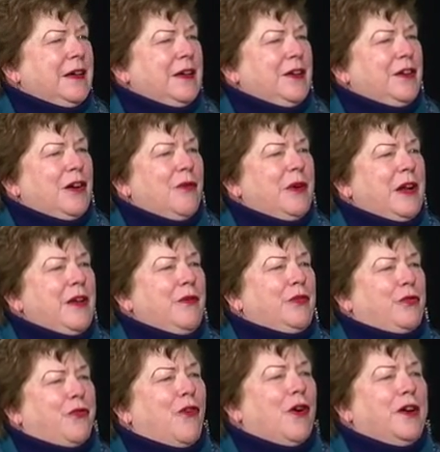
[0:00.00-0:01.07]
You know, when he was
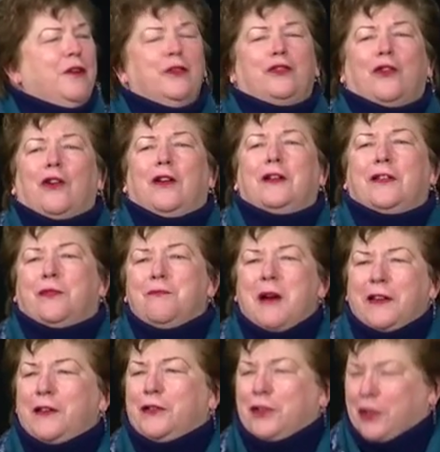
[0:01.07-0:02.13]
4 years old, his
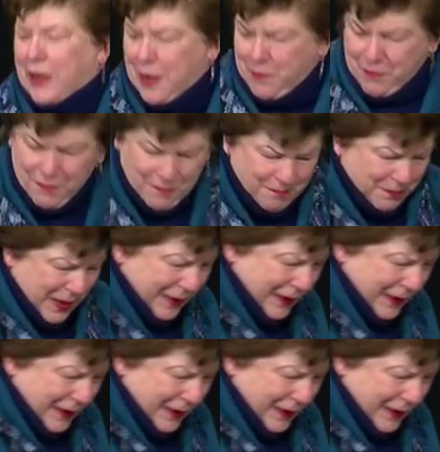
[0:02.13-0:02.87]
mother took him by